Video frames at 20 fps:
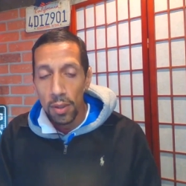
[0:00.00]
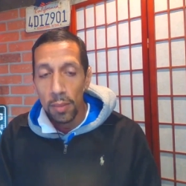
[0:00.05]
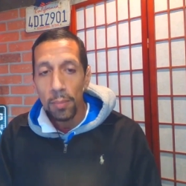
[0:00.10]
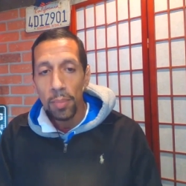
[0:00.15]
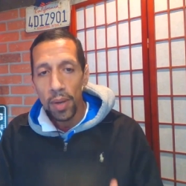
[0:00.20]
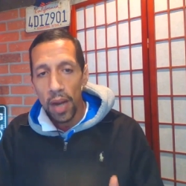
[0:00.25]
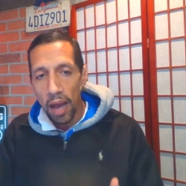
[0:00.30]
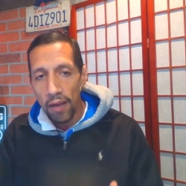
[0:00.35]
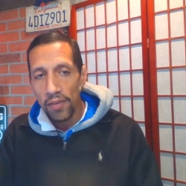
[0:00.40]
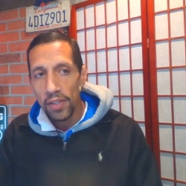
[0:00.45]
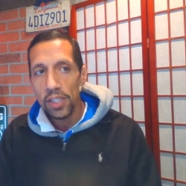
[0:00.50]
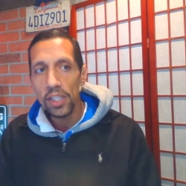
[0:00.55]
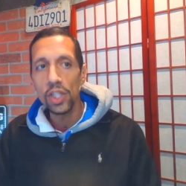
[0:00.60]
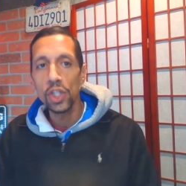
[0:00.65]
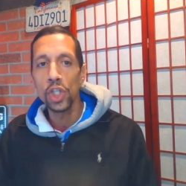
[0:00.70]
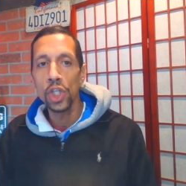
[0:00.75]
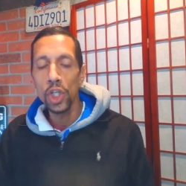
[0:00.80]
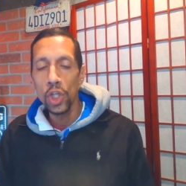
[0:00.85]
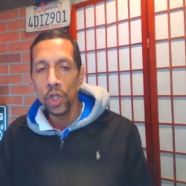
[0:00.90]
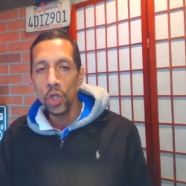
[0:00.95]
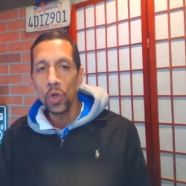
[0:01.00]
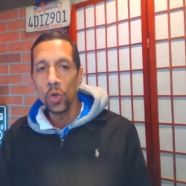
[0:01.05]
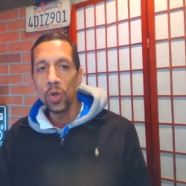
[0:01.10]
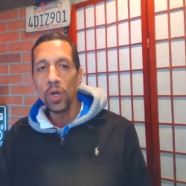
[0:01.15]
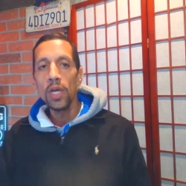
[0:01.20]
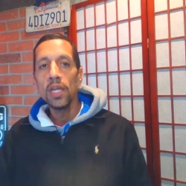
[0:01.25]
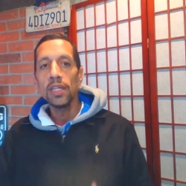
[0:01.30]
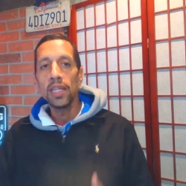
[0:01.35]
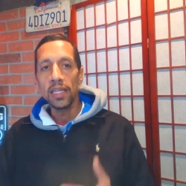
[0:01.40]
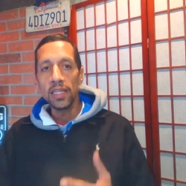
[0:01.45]
But obviously, she knew
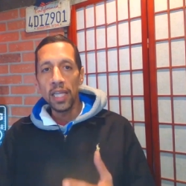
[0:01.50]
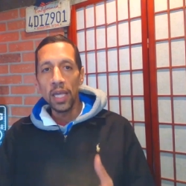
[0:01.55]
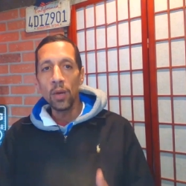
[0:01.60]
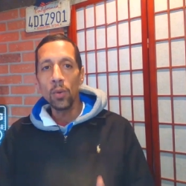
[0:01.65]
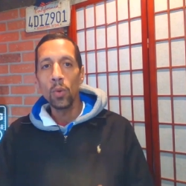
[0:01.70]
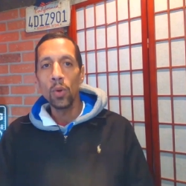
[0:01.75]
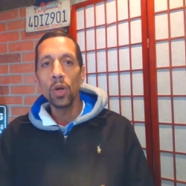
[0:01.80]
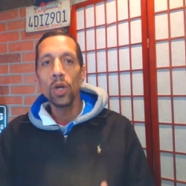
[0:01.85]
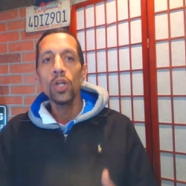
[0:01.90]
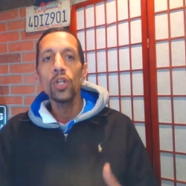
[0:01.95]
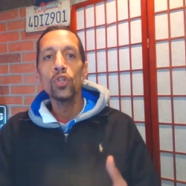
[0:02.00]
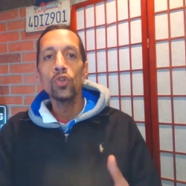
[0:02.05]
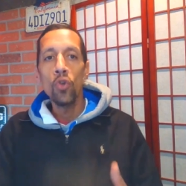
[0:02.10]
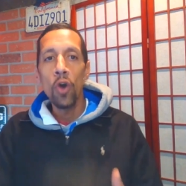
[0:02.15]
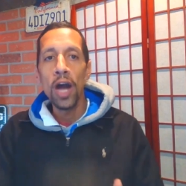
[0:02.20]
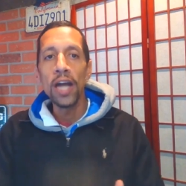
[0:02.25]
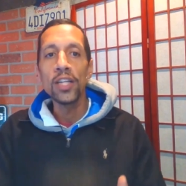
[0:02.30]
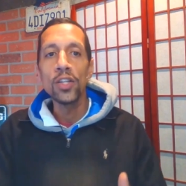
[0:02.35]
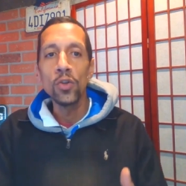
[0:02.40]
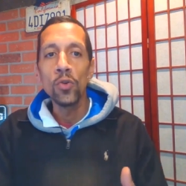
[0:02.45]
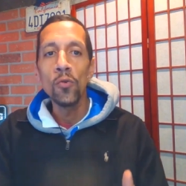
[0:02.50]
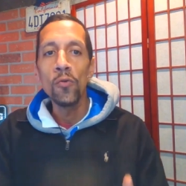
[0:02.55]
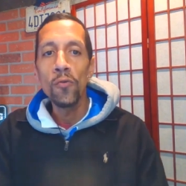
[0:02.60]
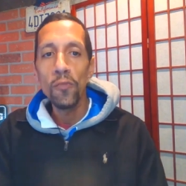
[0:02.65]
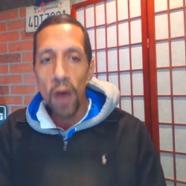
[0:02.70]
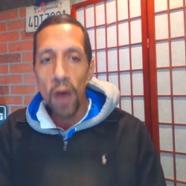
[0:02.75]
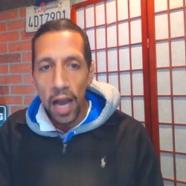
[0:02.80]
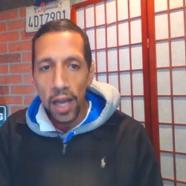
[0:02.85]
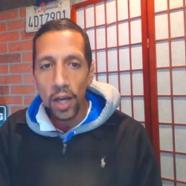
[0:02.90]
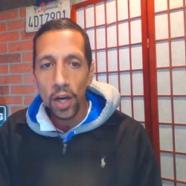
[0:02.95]
that they were trying to
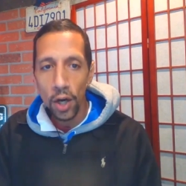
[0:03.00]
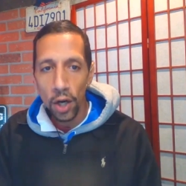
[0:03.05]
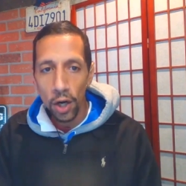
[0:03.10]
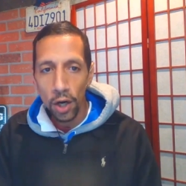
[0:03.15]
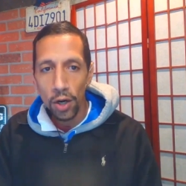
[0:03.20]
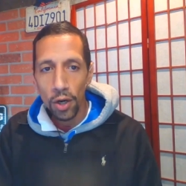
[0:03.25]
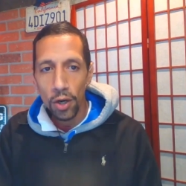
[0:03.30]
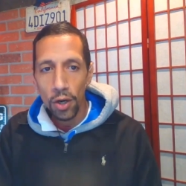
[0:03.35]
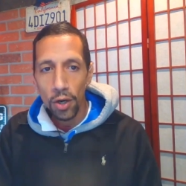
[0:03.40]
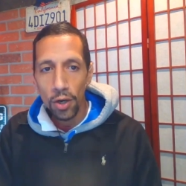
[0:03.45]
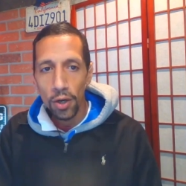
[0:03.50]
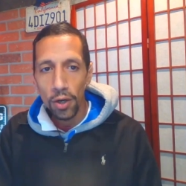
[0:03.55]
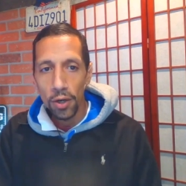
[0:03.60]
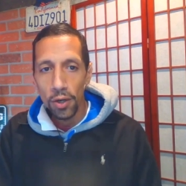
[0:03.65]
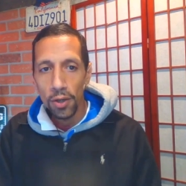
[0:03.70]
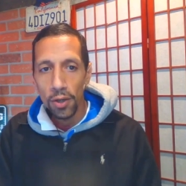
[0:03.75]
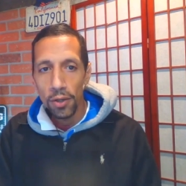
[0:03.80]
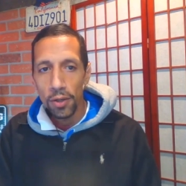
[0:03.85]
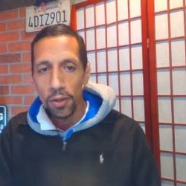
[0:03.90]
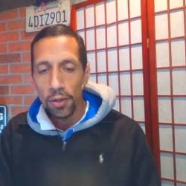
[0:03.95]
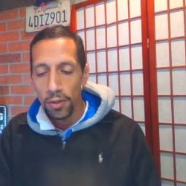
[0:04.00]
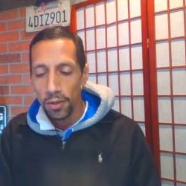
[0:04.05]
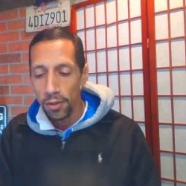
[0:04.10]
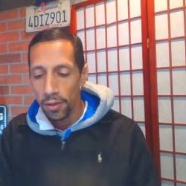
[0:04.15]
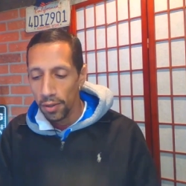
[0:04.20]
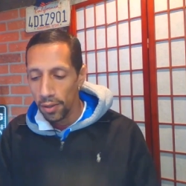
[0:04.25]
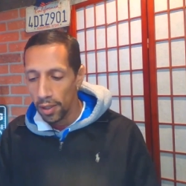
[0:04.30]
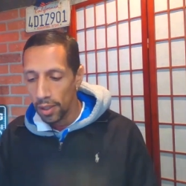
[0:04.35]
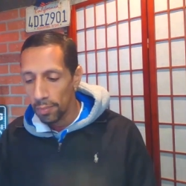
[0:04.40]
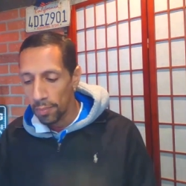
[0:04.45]
fire her
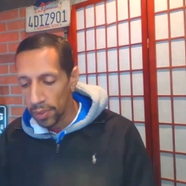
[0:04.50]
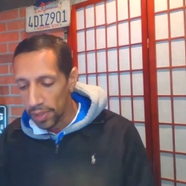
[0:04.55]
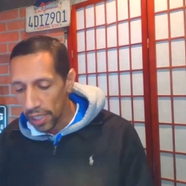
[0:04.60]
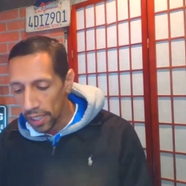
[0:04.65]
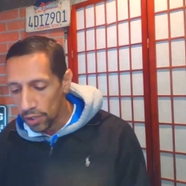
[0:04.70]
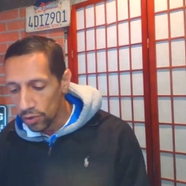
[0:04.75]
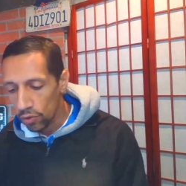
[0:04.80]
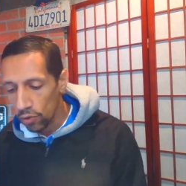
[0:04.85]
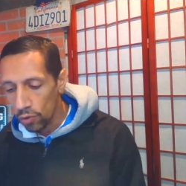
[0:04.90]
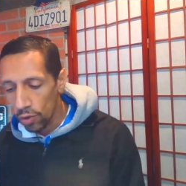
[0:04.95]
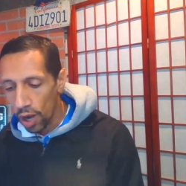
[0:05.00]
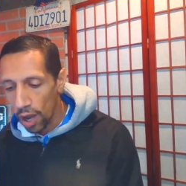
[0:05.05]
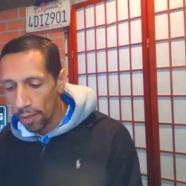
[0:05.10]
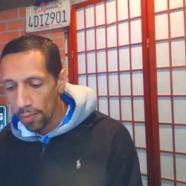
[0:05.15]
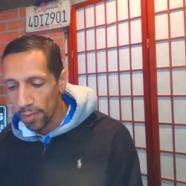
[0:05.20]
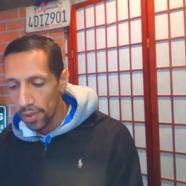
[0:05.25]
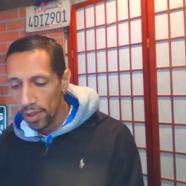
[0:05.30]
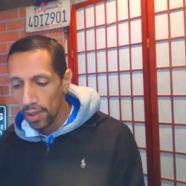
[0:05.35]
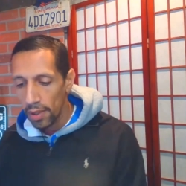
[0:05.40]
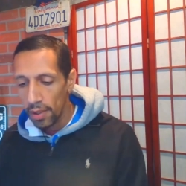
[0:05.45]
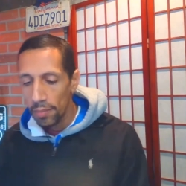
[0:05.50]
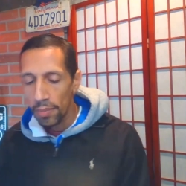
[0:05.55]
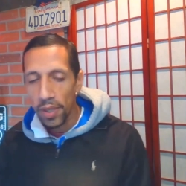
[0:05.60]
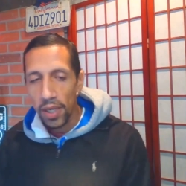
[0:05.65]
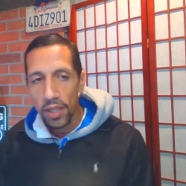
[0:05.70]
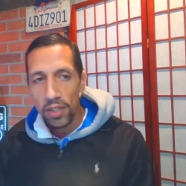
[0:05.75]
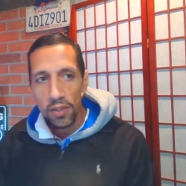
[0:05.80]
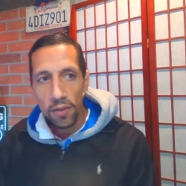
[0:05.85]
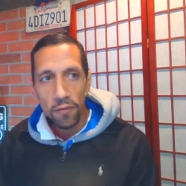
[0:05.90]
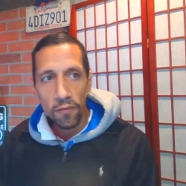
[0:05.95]
but they screwed up
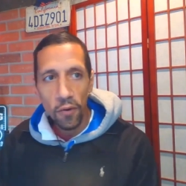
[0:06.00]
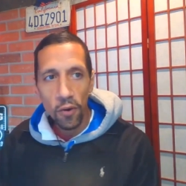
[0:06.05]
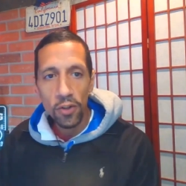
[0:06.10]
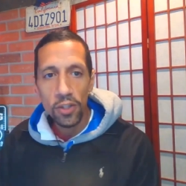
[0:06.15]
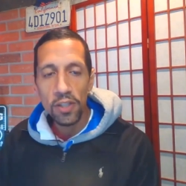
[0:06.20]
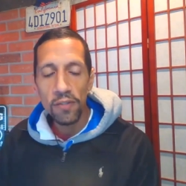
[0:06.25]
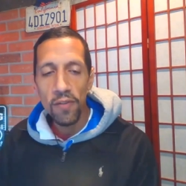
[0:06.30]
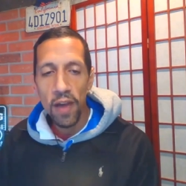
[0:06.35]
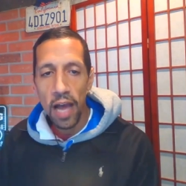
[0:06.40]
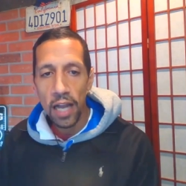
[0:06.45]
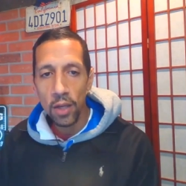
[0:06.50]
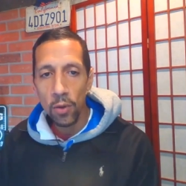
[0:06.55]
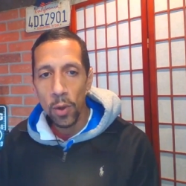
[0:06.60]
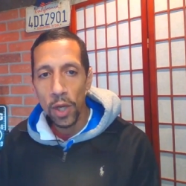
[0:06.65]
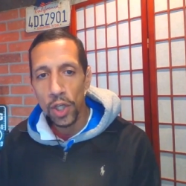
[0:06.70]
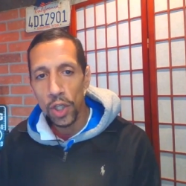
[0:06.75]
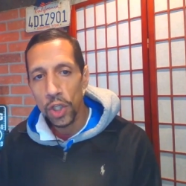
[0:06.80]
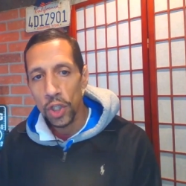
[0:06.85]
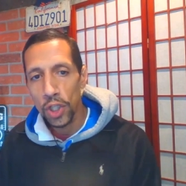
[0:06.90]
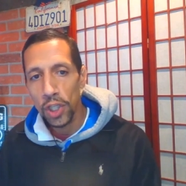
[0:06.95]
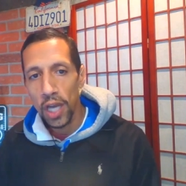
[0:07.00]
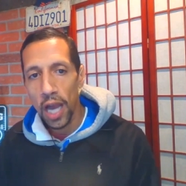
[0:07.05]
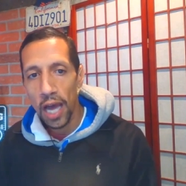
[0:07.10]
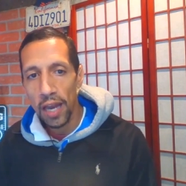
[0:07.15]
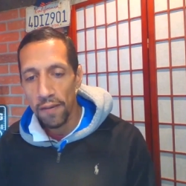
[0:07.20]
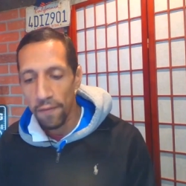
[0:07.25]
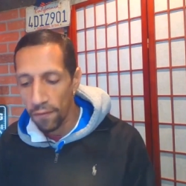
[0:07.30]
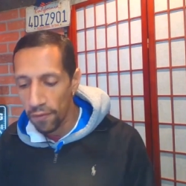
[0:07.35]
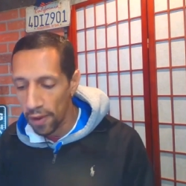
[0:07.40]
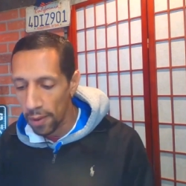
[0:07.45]
because the first evaluation she got
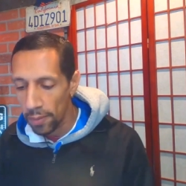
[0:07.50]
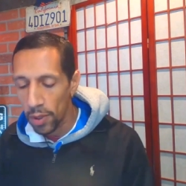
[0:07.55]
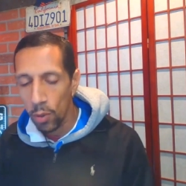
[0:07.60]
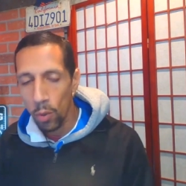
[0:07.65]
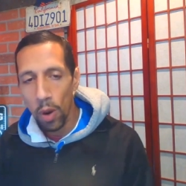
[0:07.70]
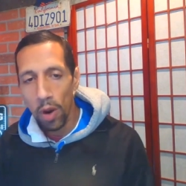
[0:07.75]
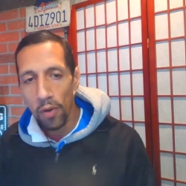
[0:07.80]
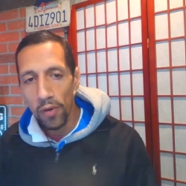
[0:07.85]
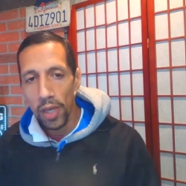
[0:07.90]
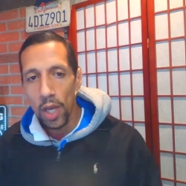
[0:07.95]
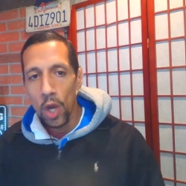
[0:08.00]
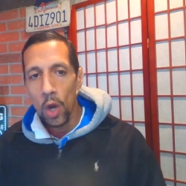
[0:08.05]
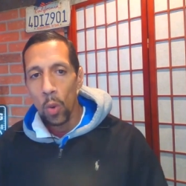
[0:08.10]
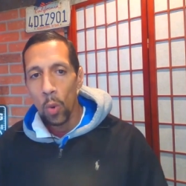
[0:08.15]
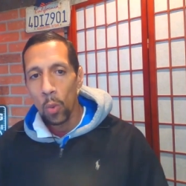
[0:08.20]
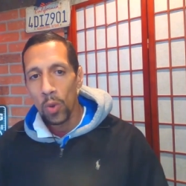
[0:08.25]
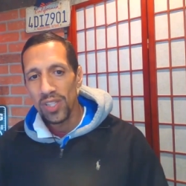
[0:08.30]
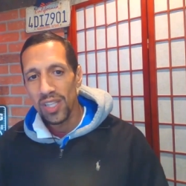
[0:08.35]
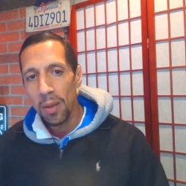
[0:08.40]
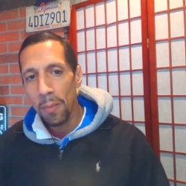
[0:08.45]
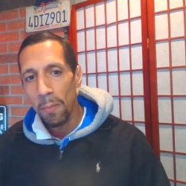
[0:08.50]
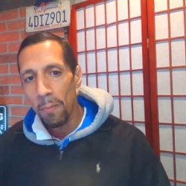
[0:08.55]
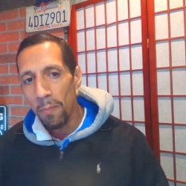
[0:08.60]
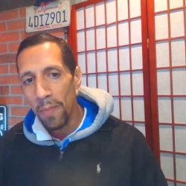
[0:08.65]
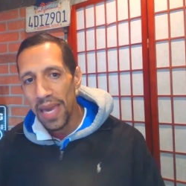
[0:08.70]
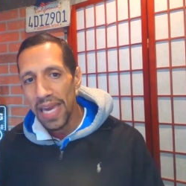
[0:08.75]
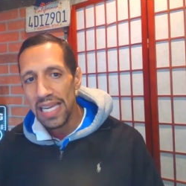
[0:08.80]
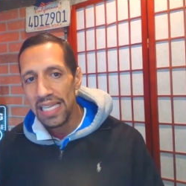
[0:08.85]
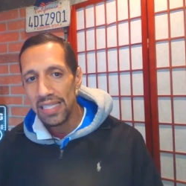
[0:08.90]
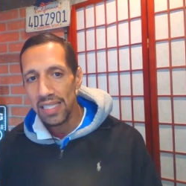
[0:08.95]
in February was an
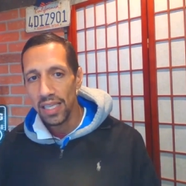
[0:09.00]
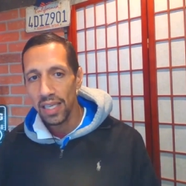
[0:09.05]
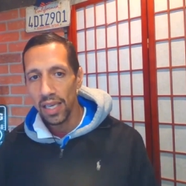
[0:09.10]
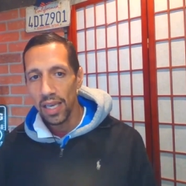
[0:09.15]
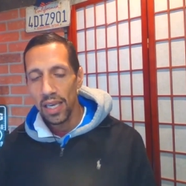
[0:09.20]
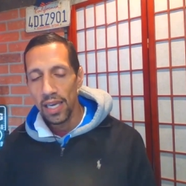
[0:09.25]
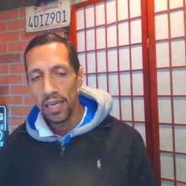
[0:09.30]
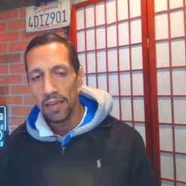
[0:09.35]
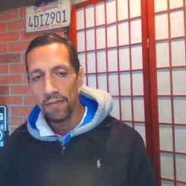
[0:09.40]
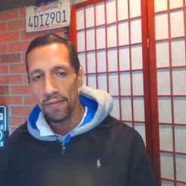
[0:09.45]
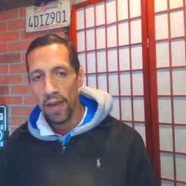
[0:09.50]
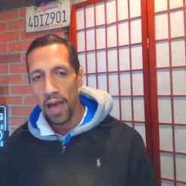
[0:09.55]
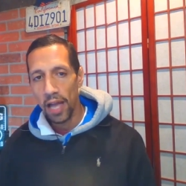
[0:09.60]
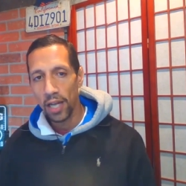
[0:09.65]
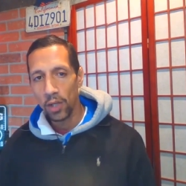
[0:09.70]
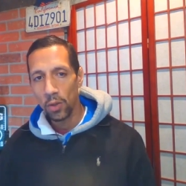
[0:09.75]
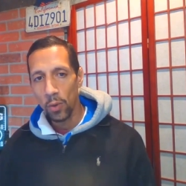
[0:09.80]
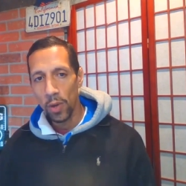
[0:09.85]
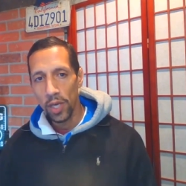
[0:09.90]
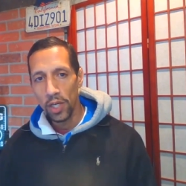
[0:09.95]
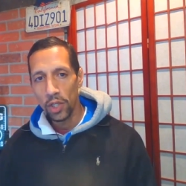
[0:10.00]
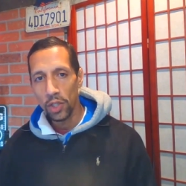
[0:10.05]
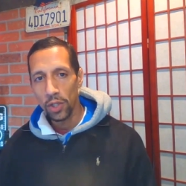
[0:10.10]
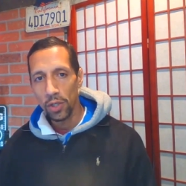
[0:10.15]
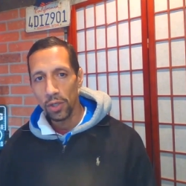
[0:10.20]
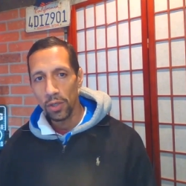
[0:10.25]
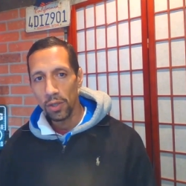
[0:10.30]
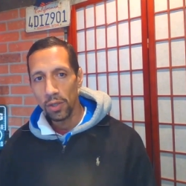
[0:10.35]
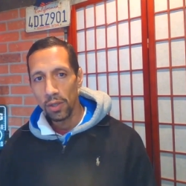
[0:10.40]
amazing evaluation.